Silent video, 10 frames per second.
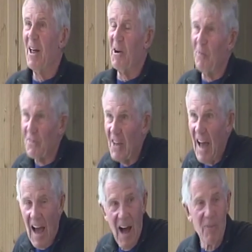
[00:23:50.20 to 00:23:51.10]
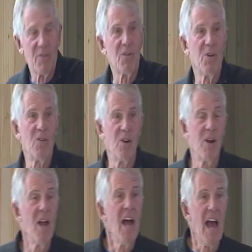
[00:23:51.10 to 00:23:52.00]
and it was out
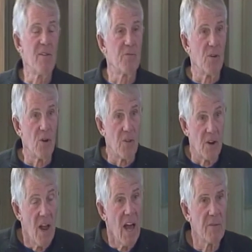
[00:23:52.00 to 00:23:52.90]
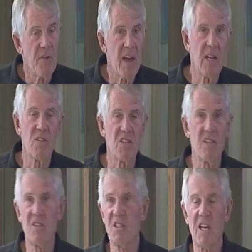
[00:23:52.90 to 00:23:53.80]
further and further. And finally, the
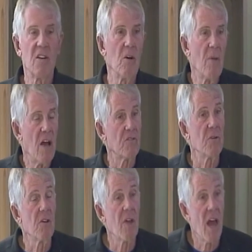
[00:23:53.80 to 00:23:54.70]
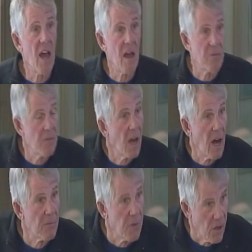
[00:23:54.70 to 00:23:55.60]
census said, no mas, we don't have
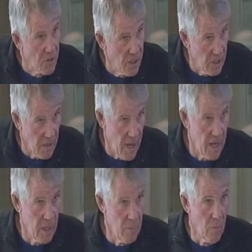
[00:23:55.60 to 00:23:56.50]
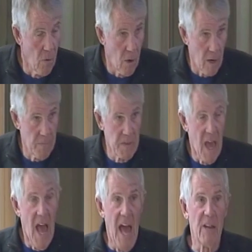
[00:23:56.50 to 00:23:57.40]
a frontier anymore.
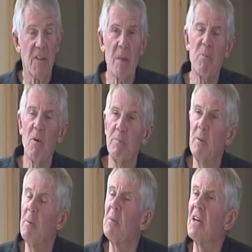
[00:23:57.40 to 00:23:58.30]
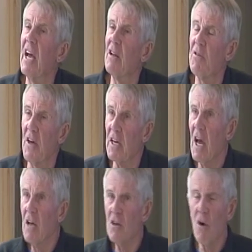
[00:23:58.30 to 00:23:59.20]
And at that point, people began to think,
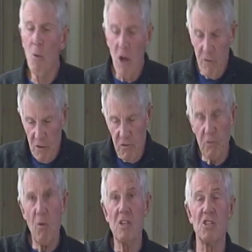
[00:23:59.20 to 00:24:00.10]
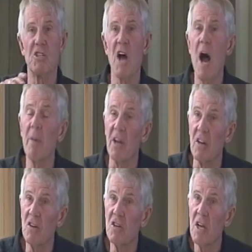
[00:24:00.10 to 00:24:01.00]
you know, wilderness was once
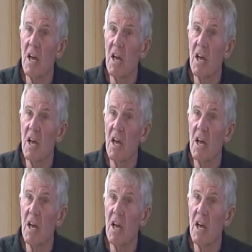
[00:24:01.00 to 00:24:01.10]
dominant,